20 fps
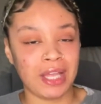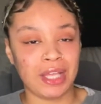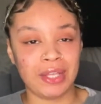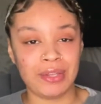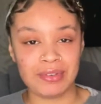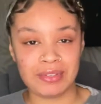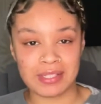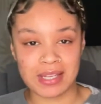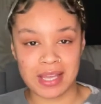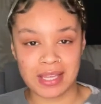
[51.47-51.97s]
A
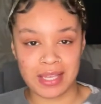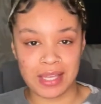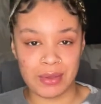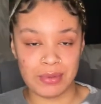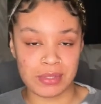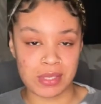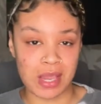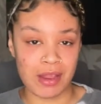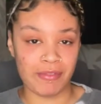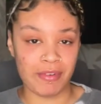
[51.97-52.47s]
huge thank
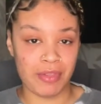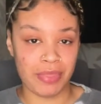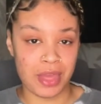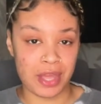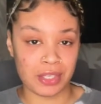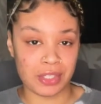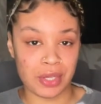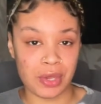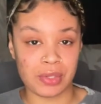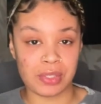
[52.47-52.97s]
you to everyone
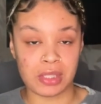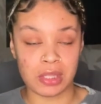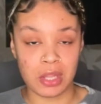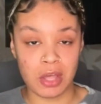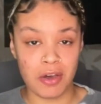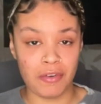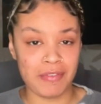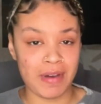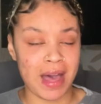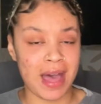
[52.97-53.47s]
that shows
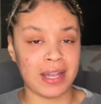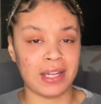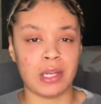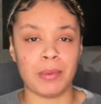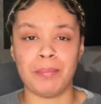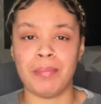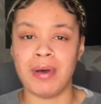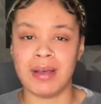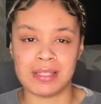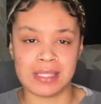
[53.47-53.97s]
love and
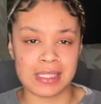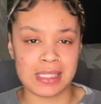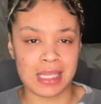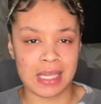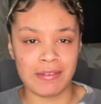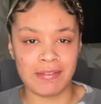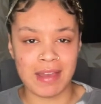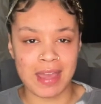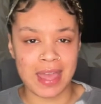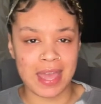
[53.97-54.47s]

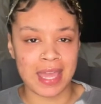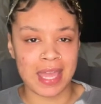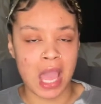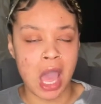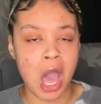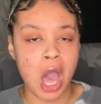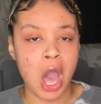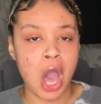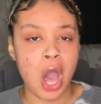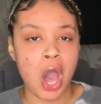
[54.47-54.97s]

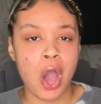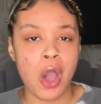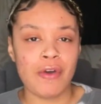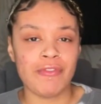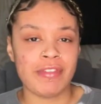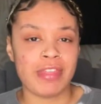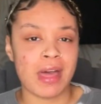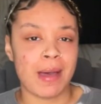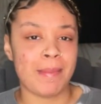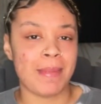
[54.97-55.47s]
positivity
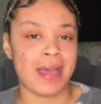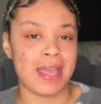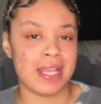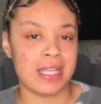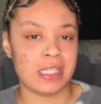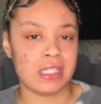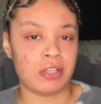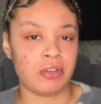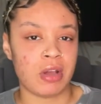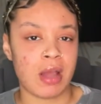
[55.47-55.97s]
over there on my
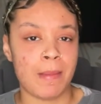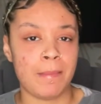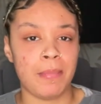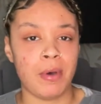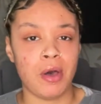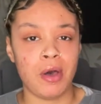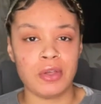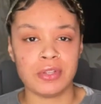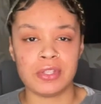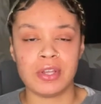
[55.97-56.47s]
Instagram,
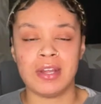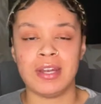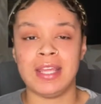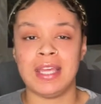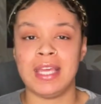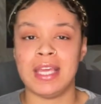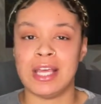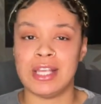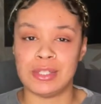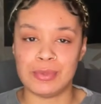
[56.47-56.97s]
but also on
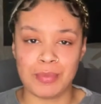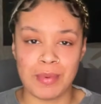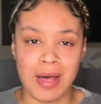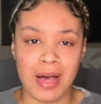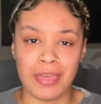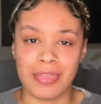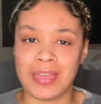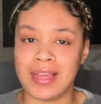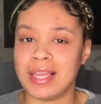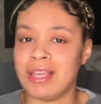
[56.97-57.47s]
here as
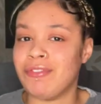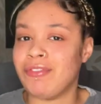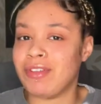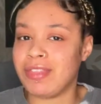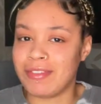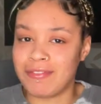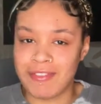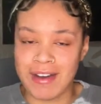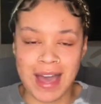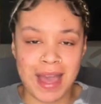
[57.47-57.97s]
well. Thank you for
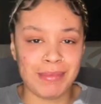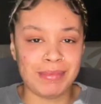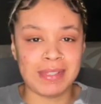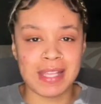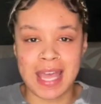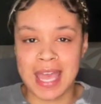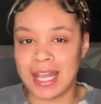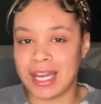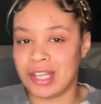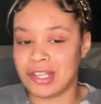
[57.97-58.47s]
the vibes,
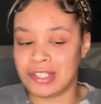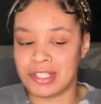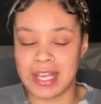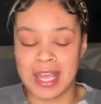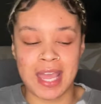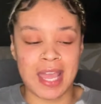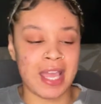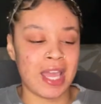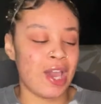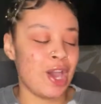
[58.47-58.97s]
the
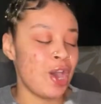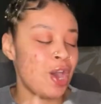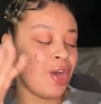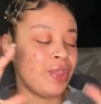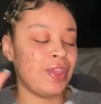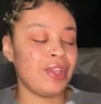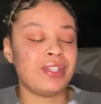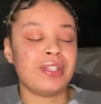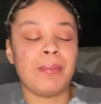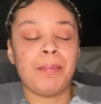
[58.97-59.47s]
energy,
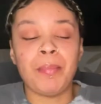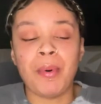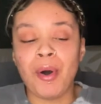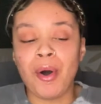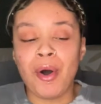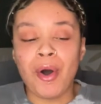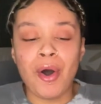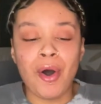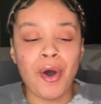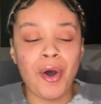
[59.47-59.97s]
the
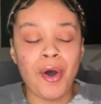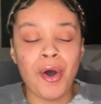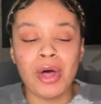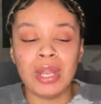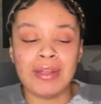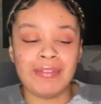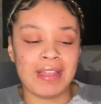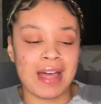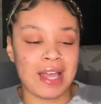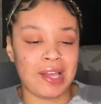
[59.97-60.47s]
support,
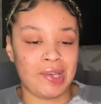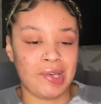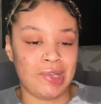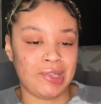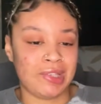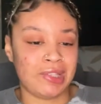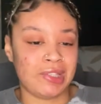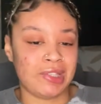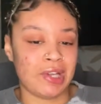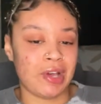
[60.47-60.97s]
all of that that
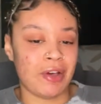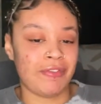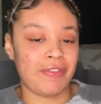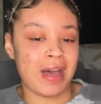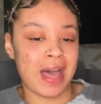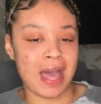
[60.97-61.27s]
good stuff.